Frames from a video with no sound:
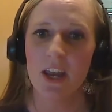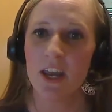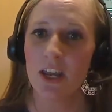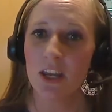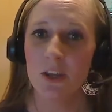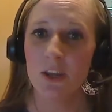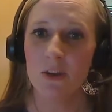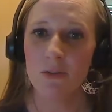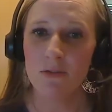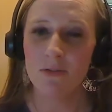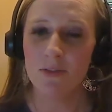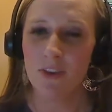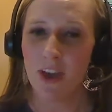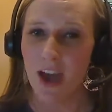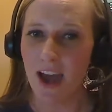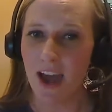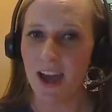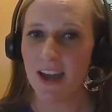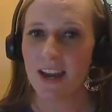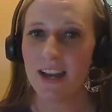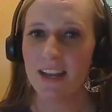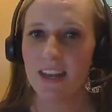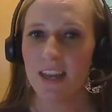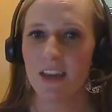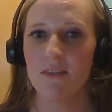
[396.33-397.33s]
you've
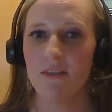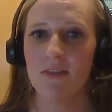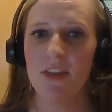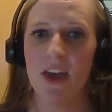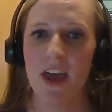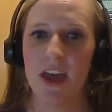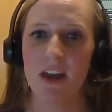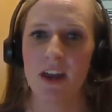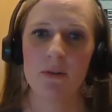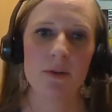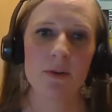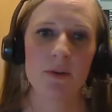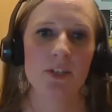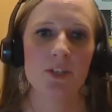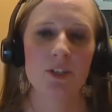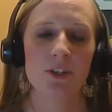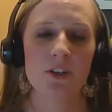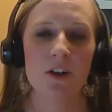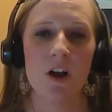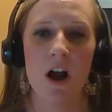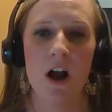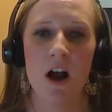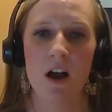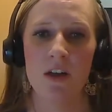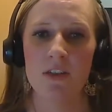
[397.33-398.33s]
got to give that
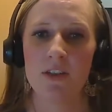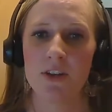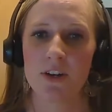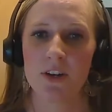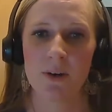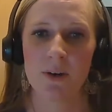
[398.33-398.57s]
original author